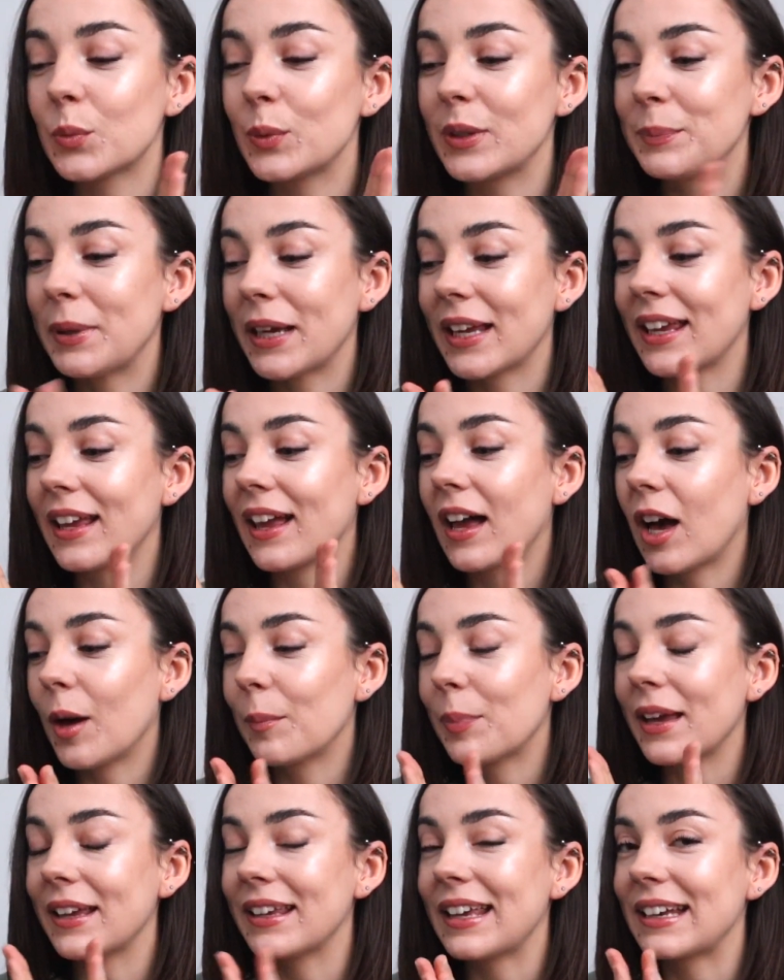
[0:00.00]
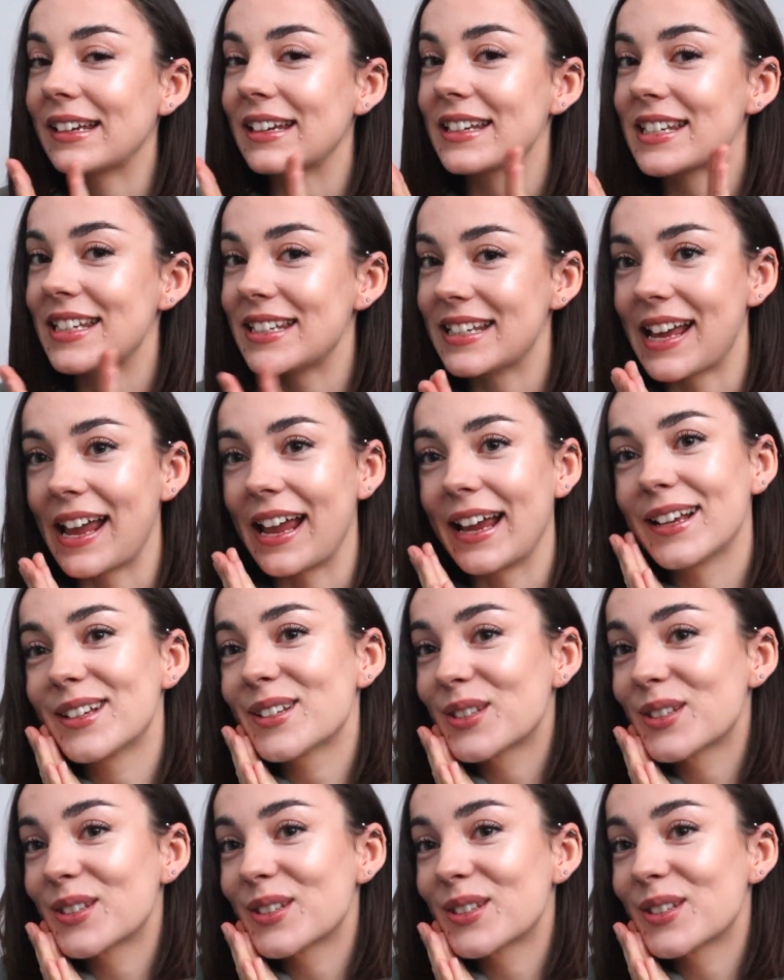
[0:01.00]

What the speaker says: we're picking it up again today.